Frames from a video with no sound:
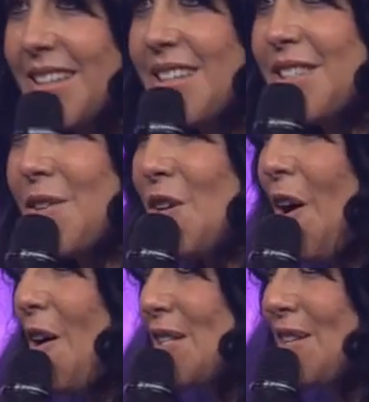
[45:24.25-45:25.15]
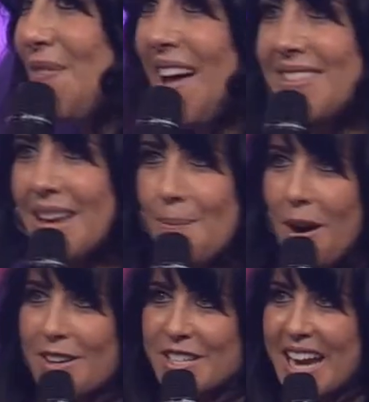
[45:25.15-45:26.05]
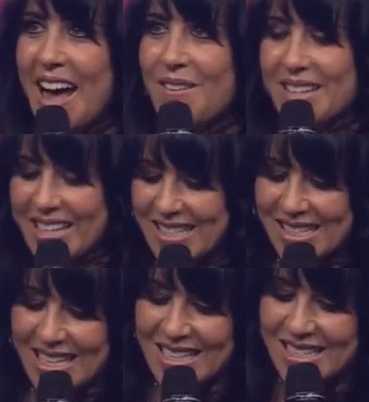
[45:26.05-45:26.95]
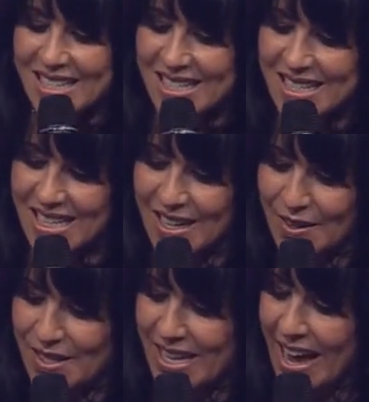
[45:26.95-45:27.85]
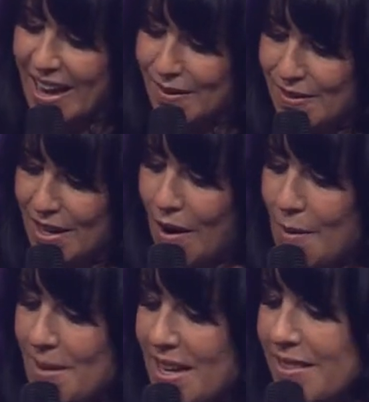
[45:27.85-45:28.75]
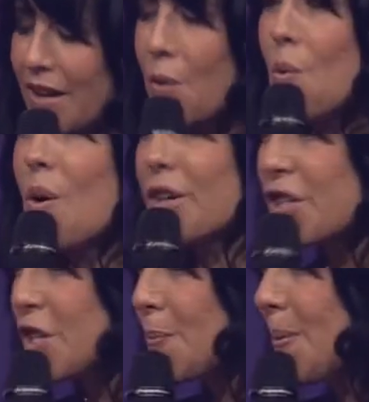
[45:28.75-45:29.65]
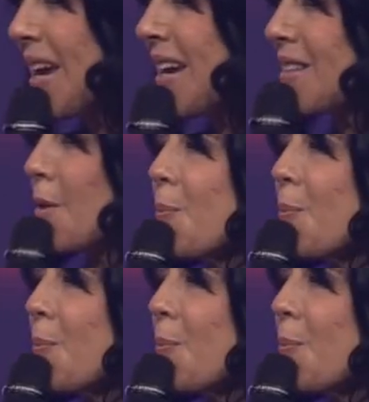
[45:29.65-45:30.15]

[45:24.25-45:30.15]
So Jehoshaphat, they march out, and he sends the singers ahead of the army, and they're worshiping and they're